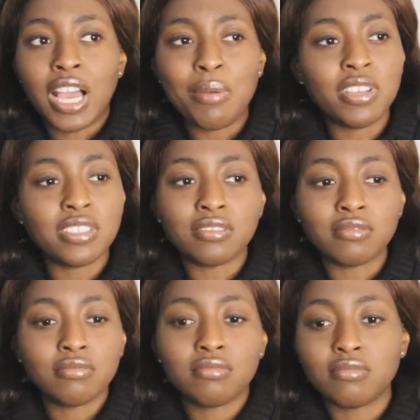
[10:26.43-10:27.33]

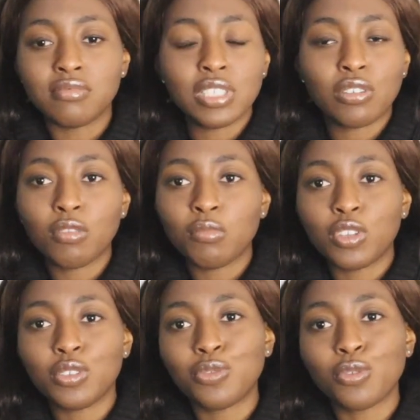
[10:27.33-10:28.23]
They called me
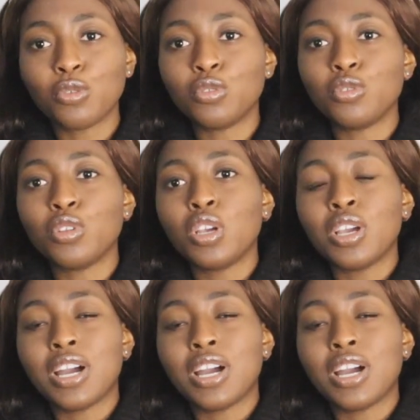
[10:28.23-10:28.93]
on the phone,